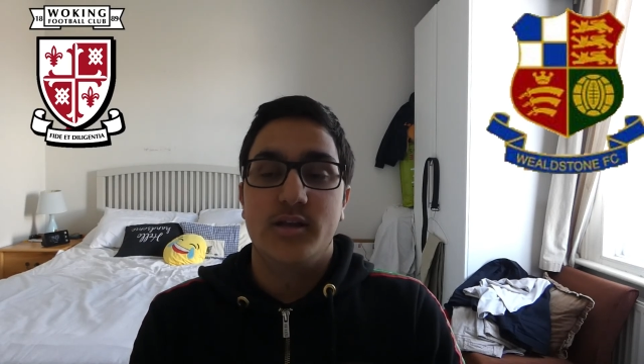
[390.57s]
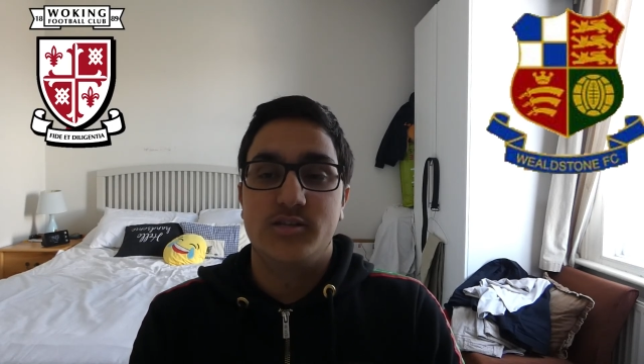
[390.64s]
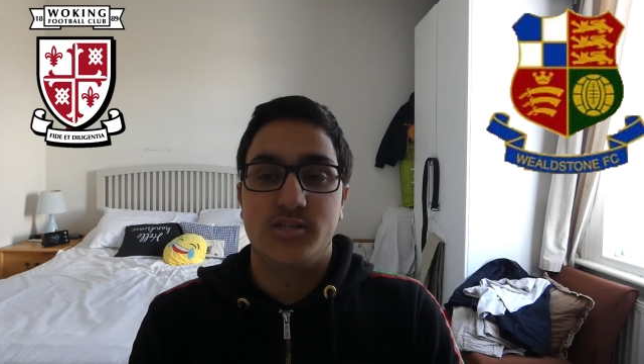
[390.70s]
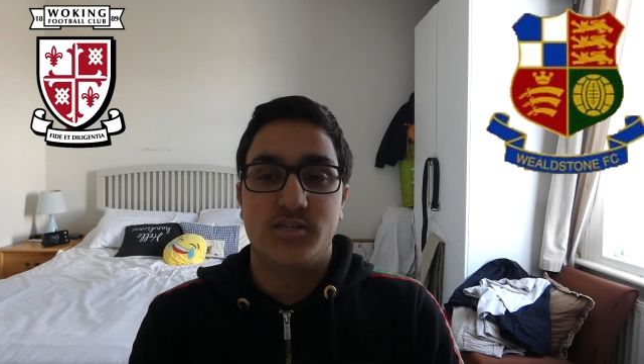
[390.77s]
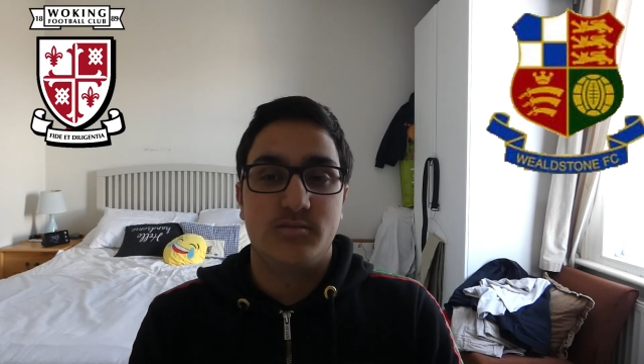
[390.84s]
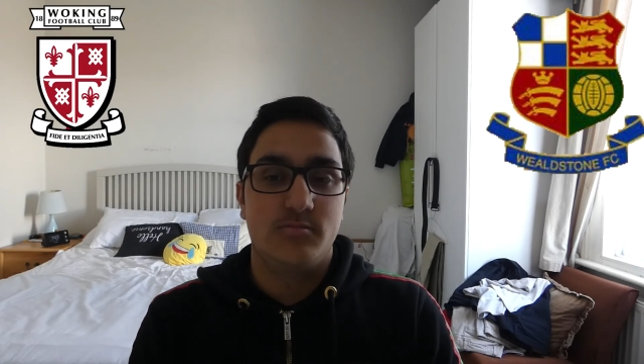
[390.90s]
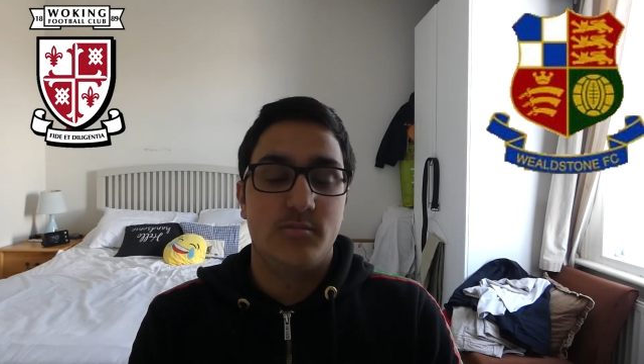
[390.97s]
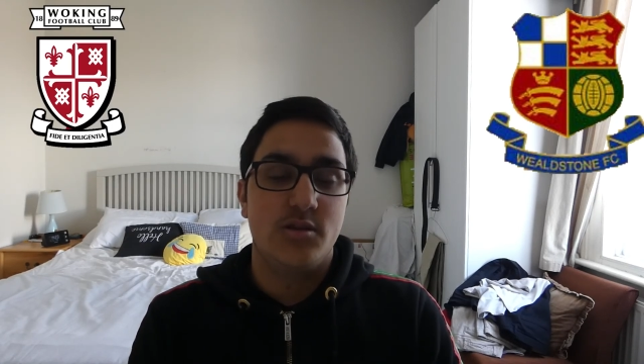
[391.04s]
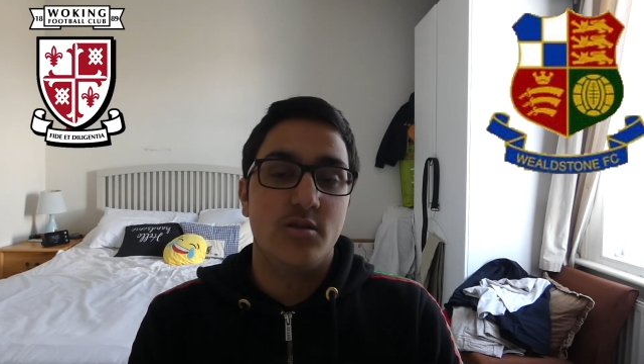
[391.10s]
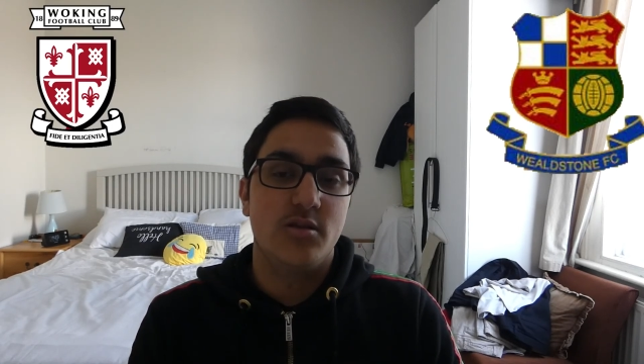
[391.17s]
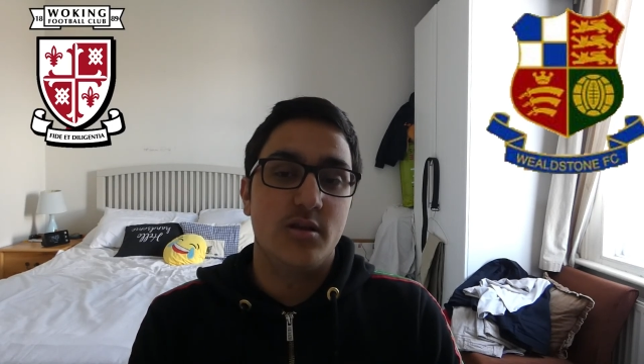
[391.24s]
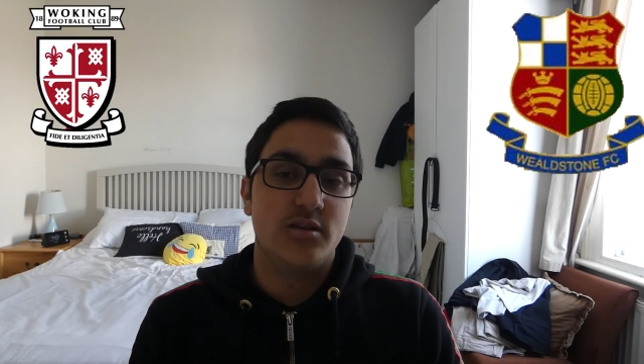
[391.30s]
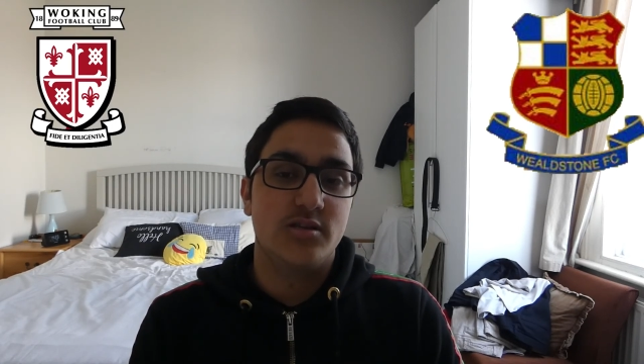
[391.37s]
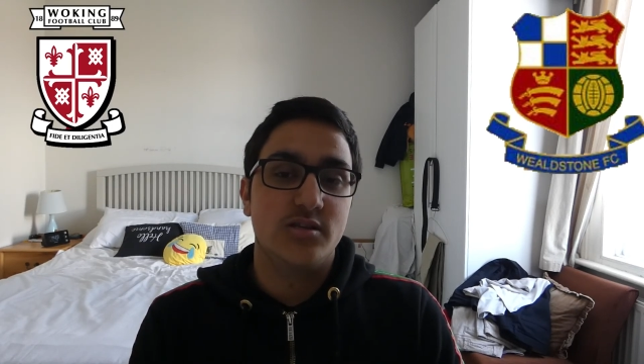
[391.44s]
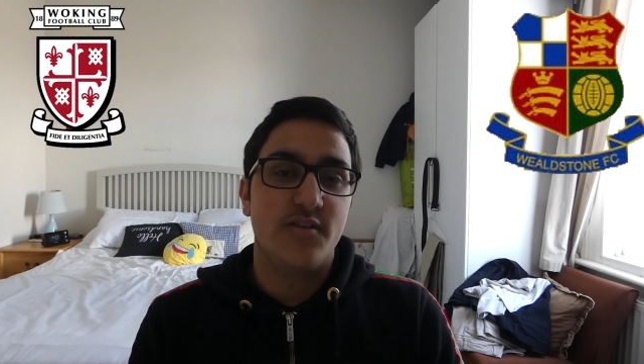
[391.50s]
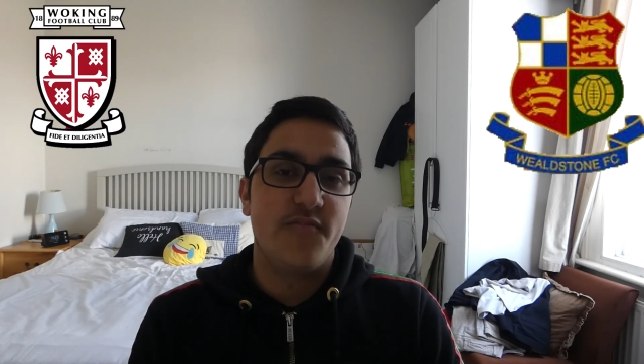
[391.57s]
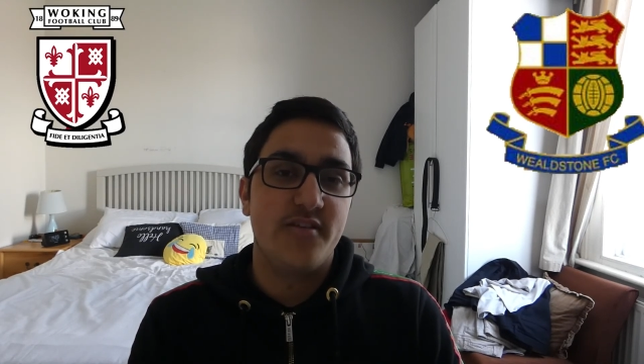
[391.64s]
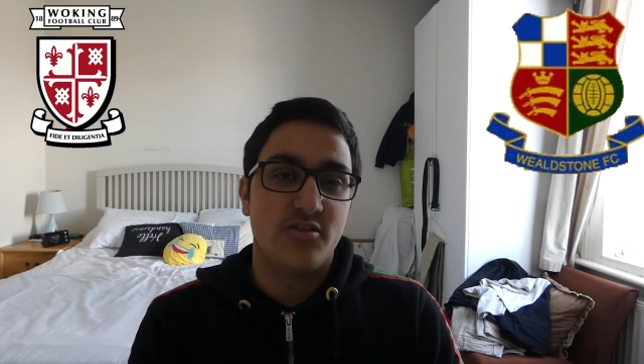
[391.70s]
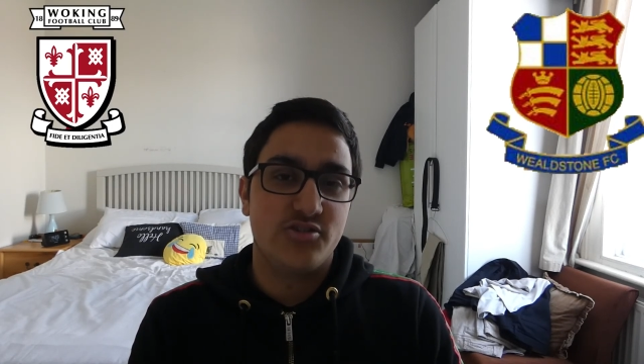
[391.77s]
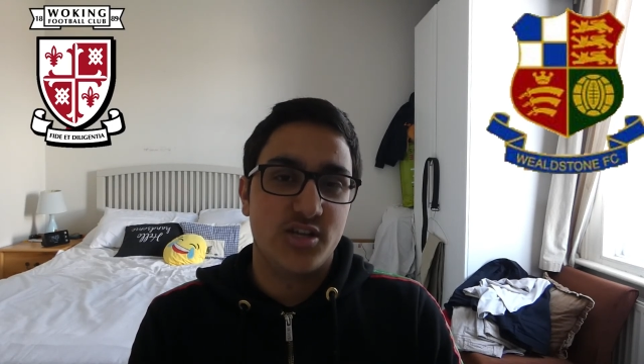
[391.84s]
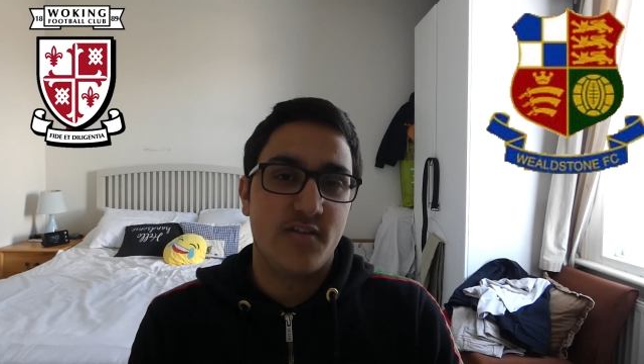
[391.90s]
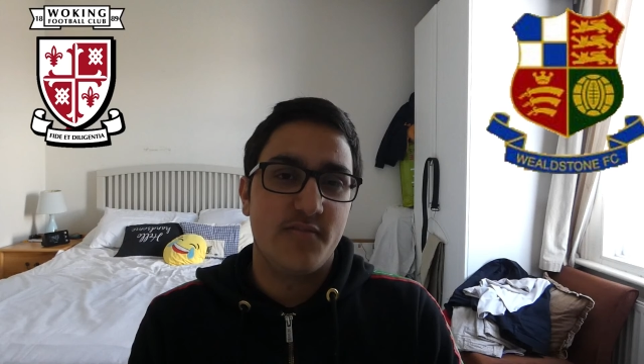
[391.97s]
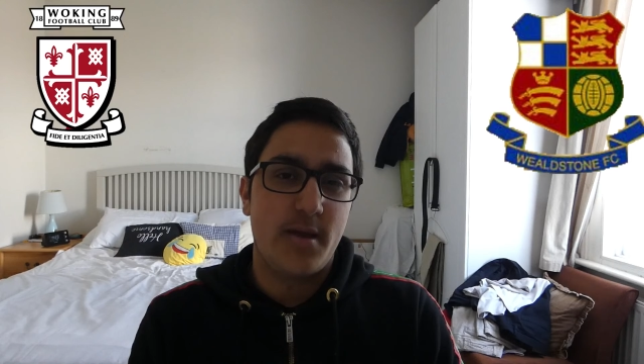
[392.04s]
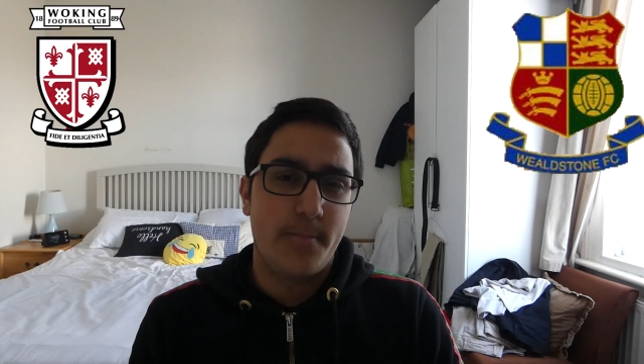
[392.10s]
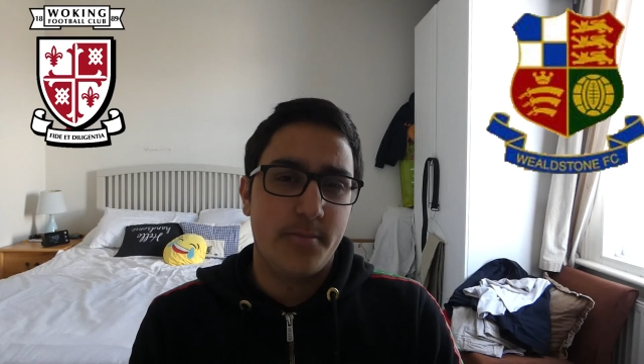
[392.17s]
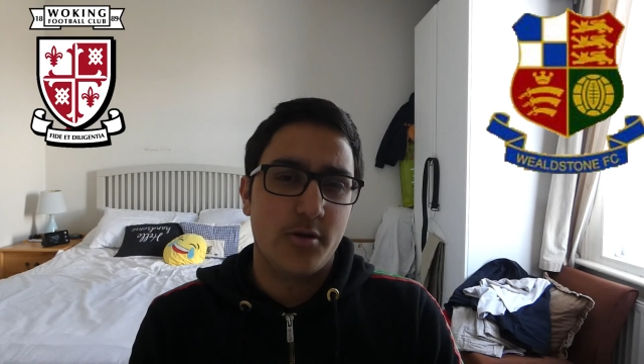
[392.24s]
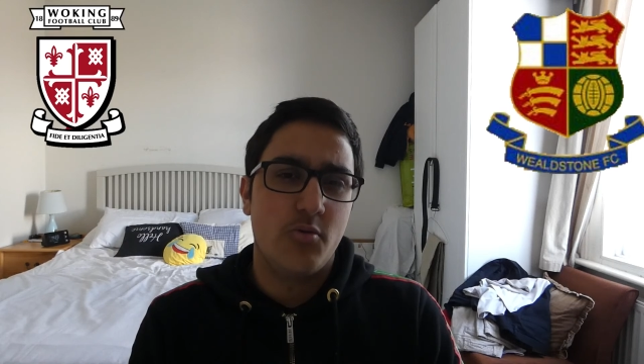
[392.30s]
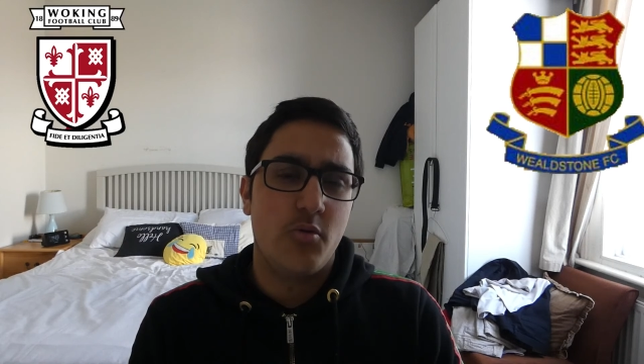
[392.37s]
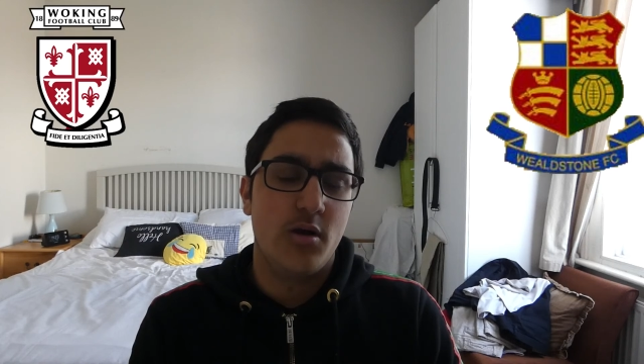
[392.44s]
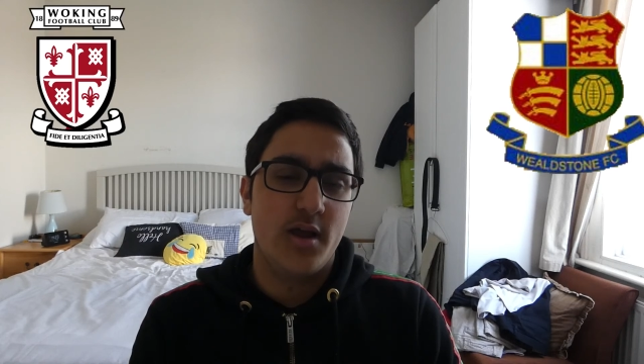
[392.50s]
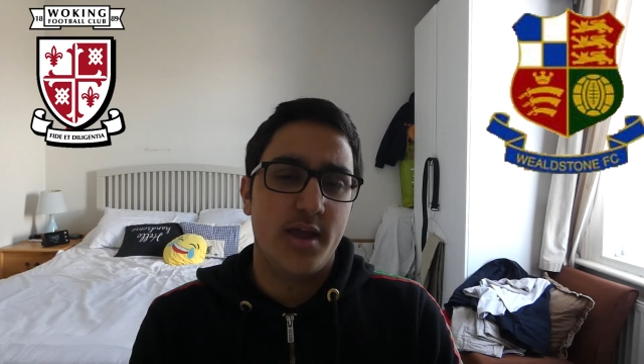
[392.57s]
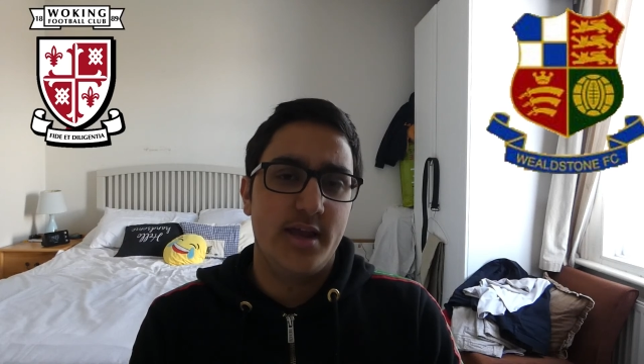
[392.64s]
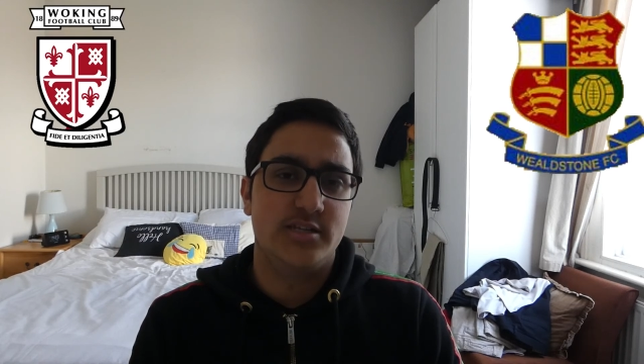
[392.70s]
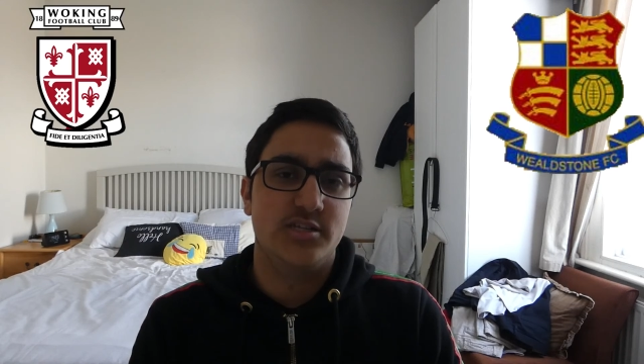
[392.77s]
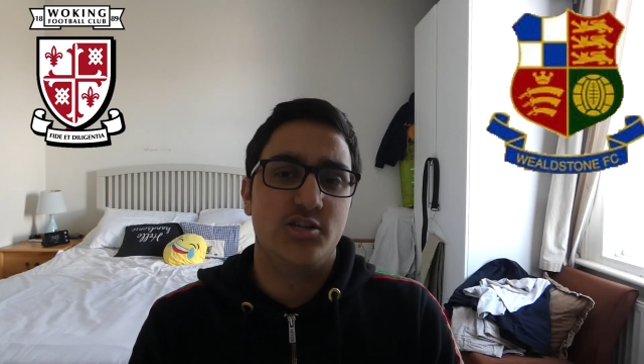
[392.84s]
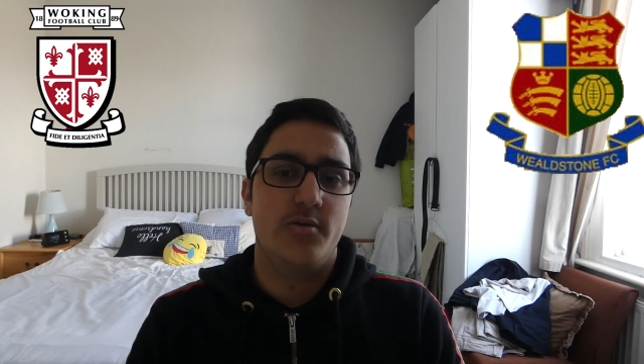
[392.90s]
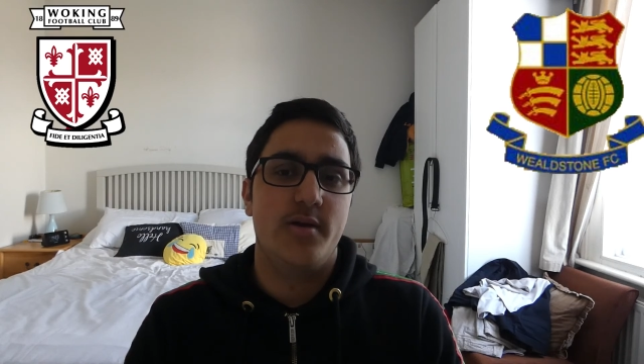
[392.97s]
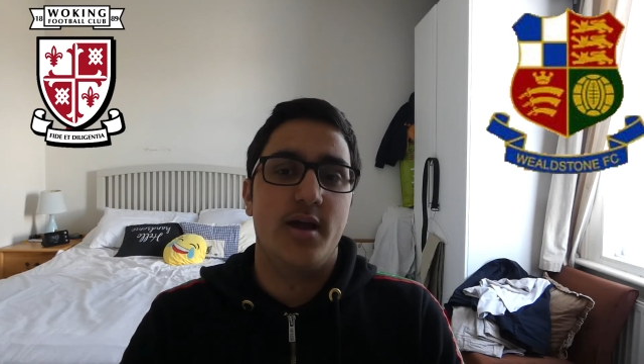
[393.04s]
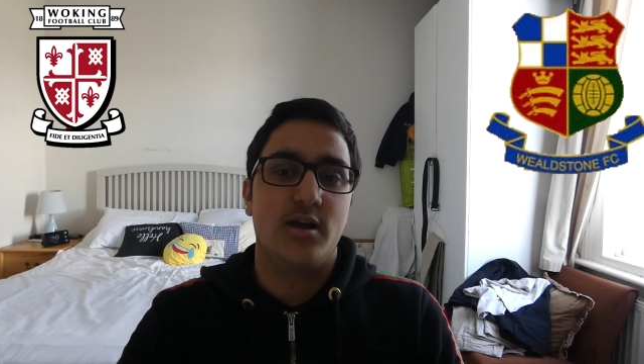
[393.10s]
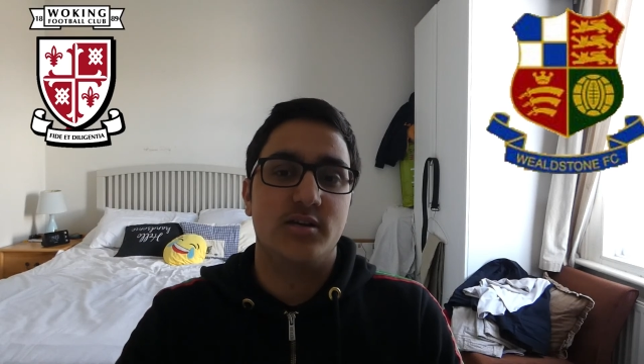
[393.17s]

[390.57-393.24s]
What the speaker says: Just different to have the quality to do it,